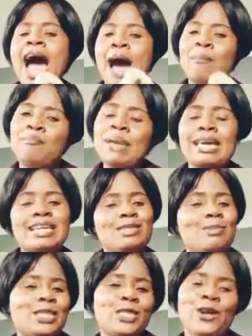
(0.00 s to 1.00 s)
and make a
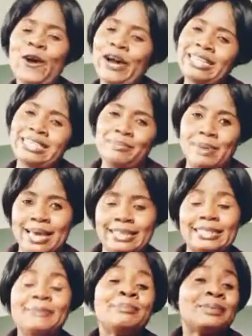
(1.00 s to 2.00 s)
special
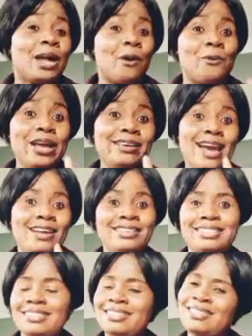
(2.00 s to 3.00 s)
ointment that when you are
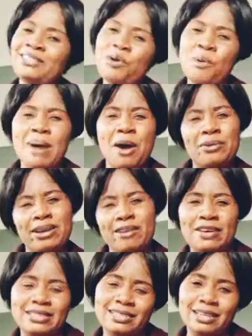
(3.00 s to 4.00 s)
using it, no man will
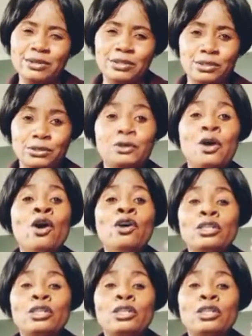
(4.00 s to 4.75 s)
ever say no to you.